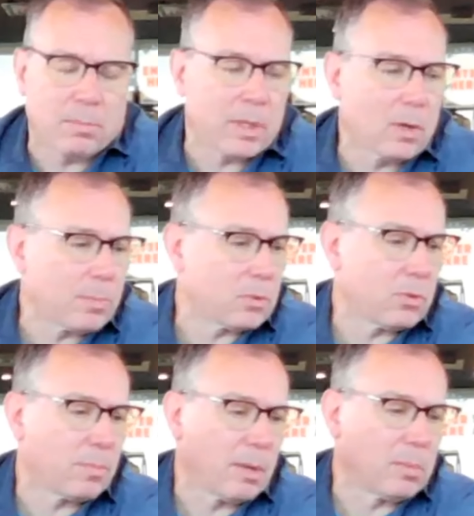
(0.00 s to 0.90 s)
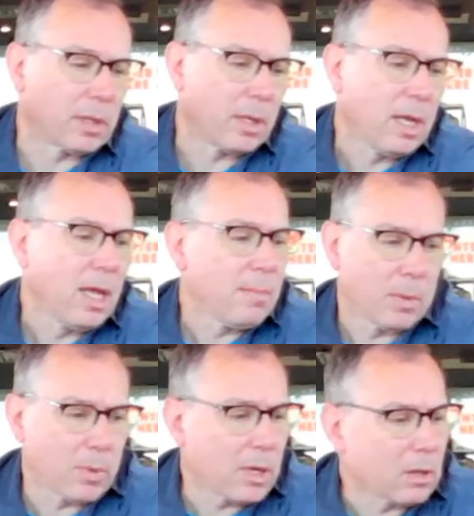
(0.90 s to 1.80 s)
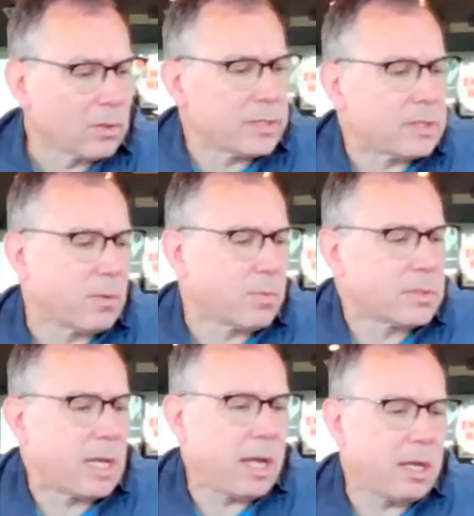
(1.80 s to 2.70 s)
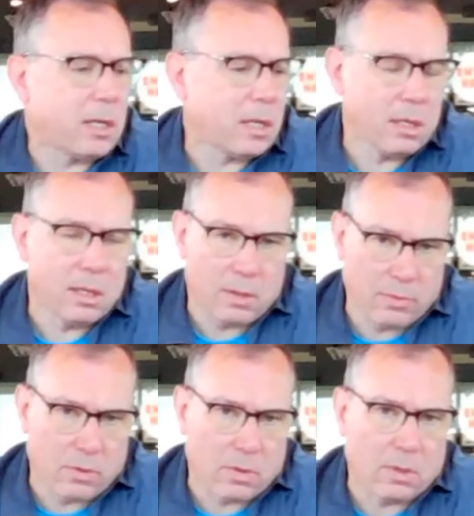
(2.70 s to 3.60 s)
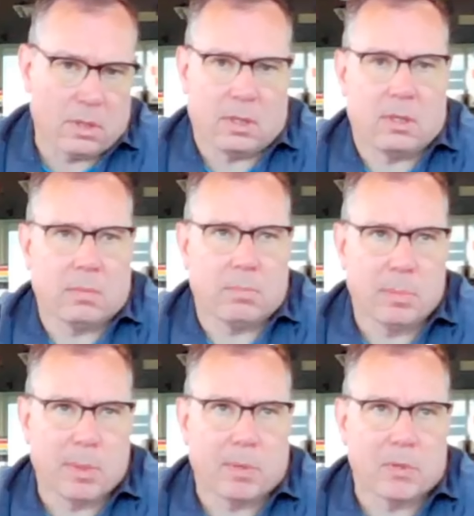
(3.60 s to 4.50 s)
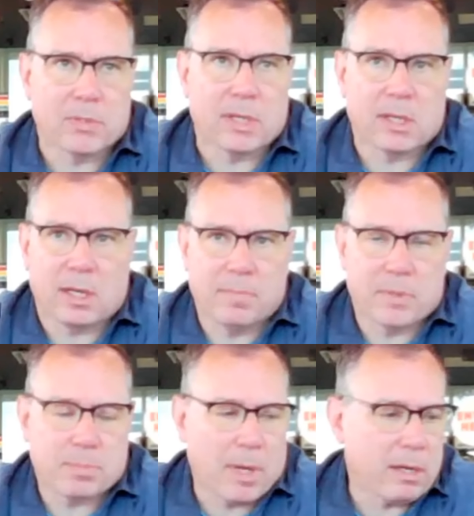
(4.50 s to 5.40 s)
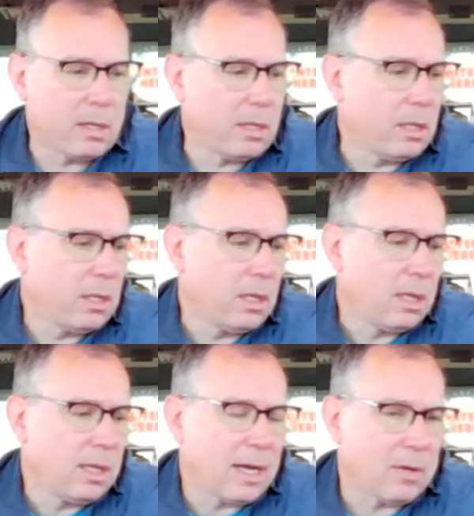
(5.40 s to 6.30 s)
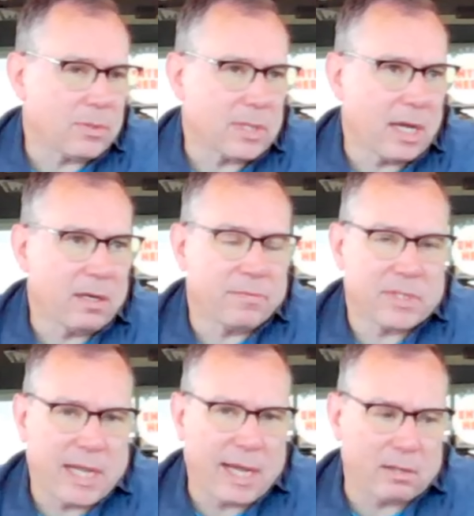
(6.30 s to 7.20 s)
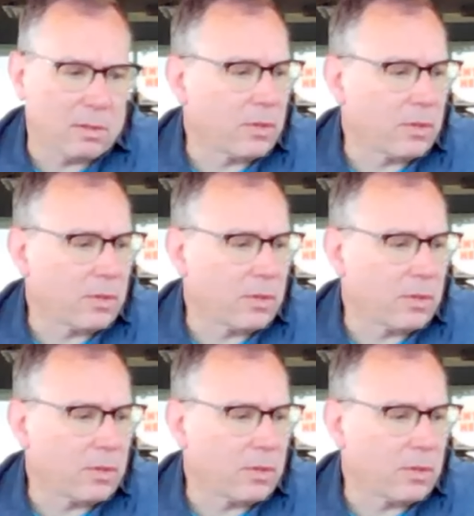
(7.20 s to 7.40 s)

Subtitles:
be open to the public. But regardless, there was another BP Pulse GigaHub spotted outside of Seattle